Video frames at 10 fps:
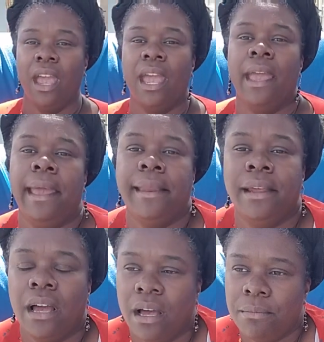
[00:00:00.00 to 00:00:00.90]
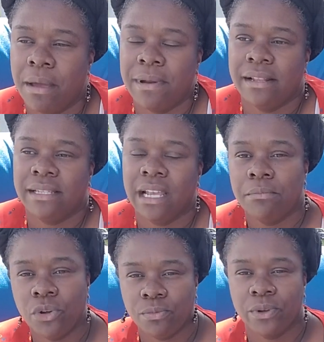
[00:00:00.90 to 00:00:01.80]
and I'm not saying
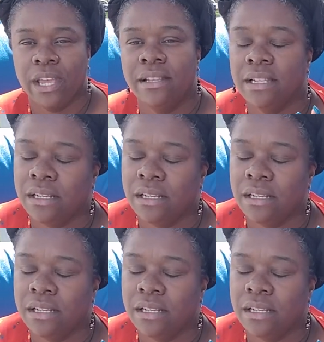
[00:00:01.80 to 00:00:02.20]
multiple kids,